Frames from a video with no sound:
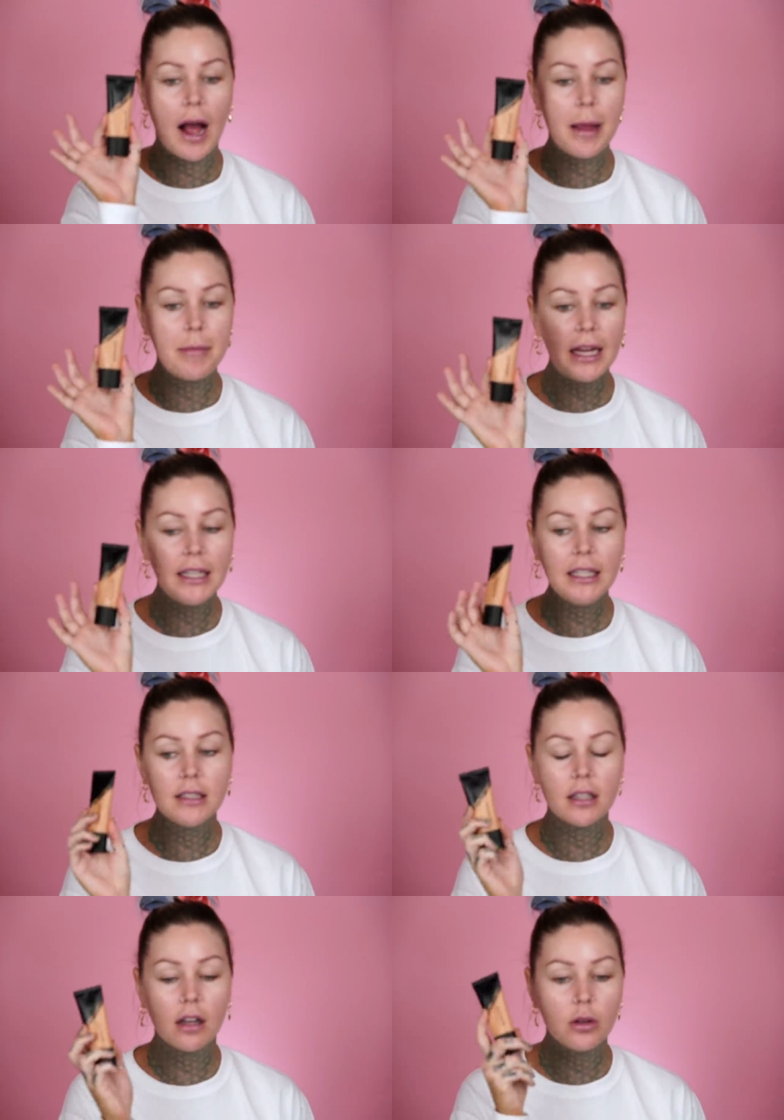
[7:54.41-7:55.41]
I may
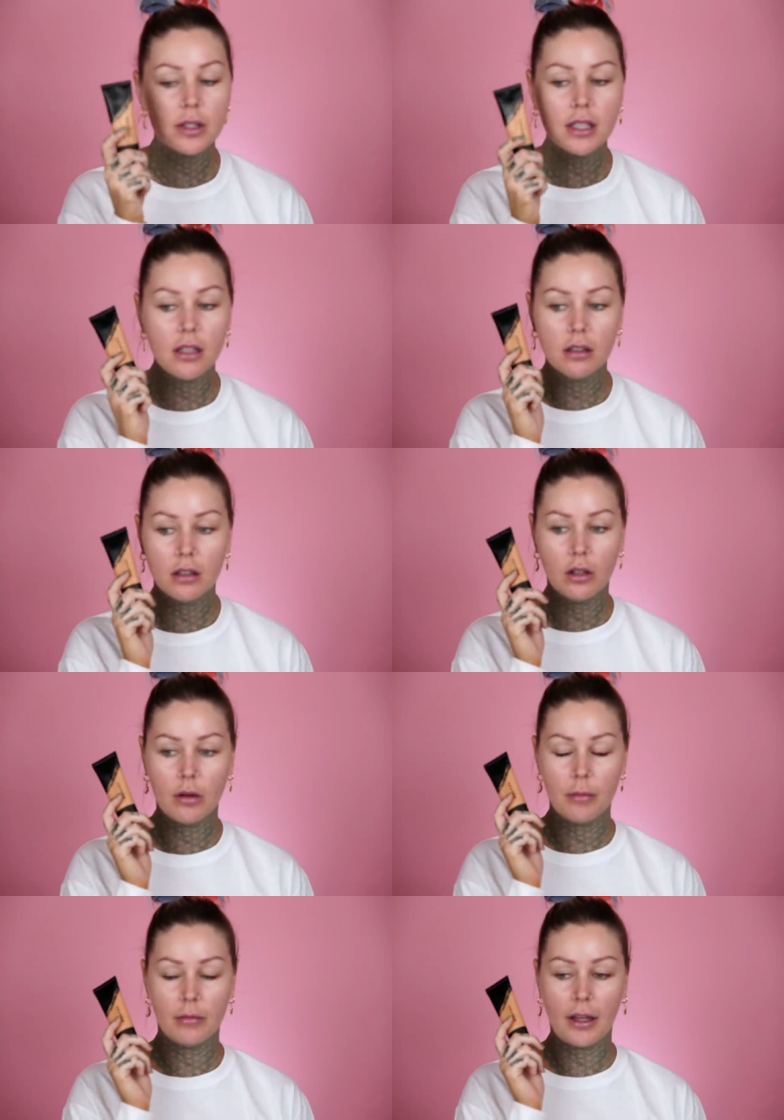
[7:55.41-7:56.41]
need to go see, oh,
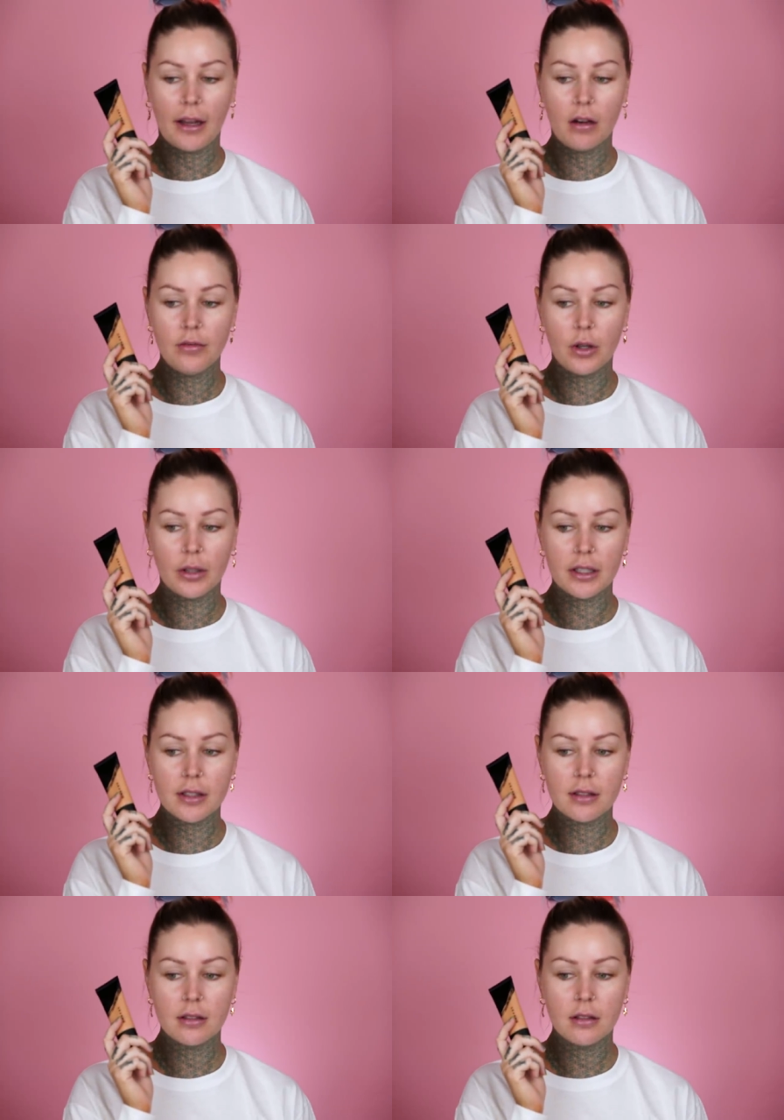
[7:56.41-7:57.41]
I'm like out of
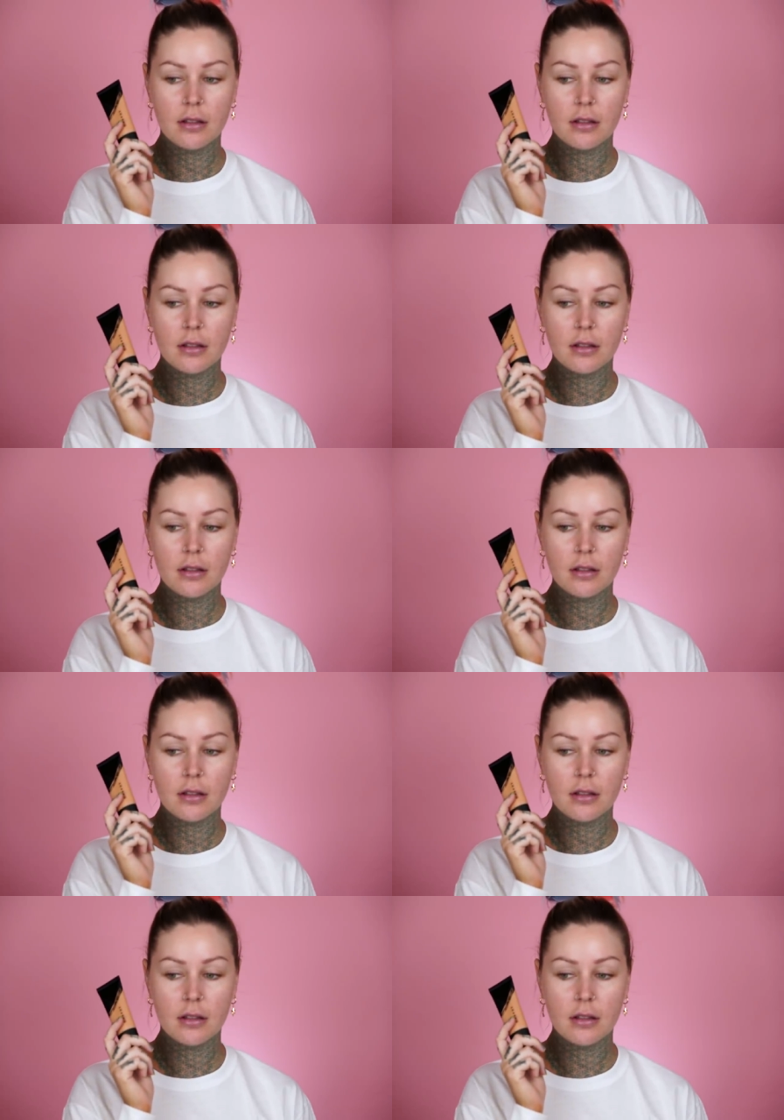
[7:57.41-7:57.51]
focus.